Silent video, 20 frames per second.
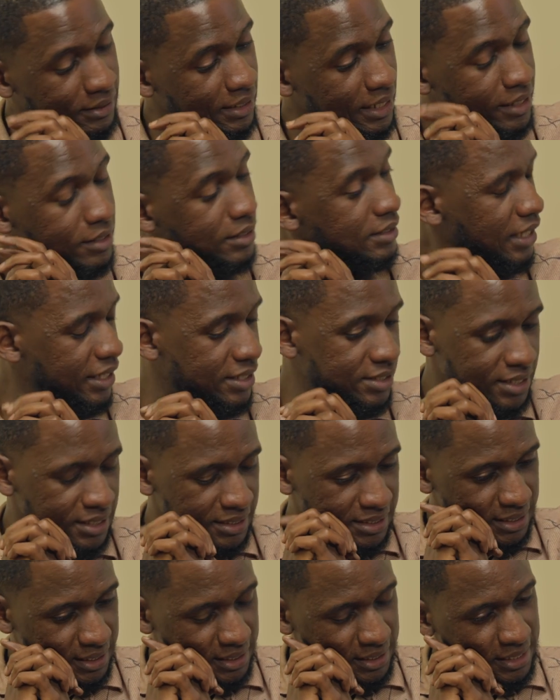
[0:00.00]
like Shah
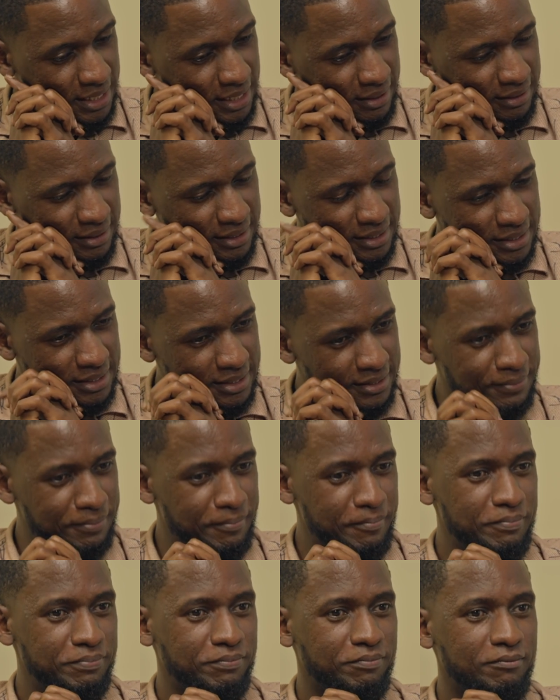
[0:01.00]
said, I think
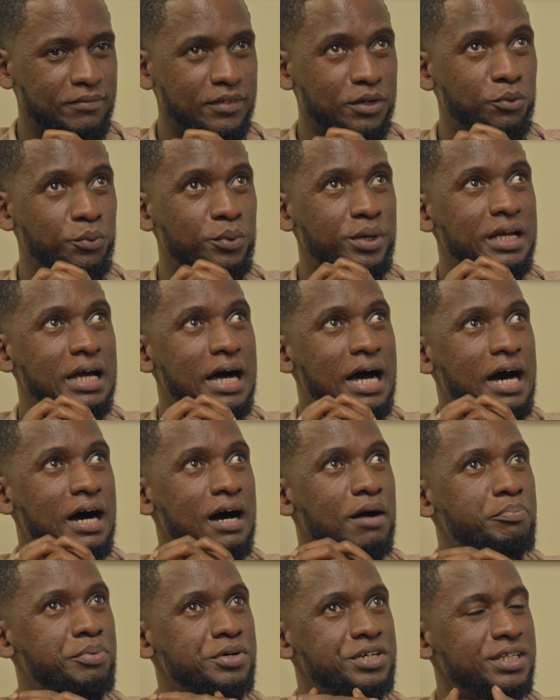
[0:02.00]
we are
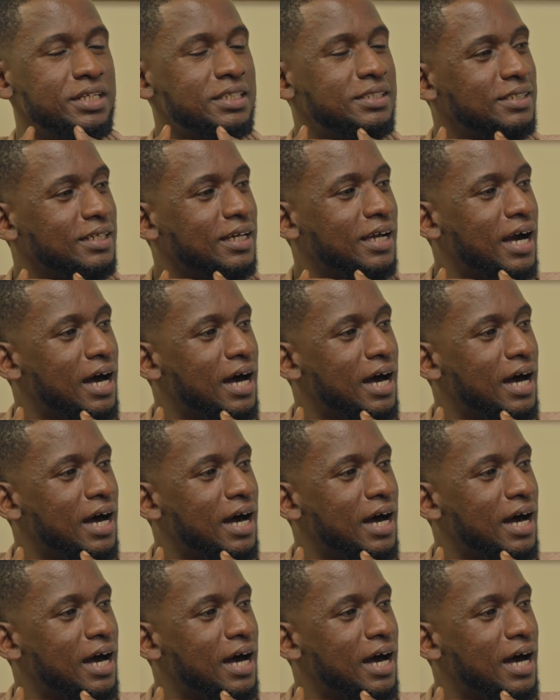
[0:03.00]
appreciating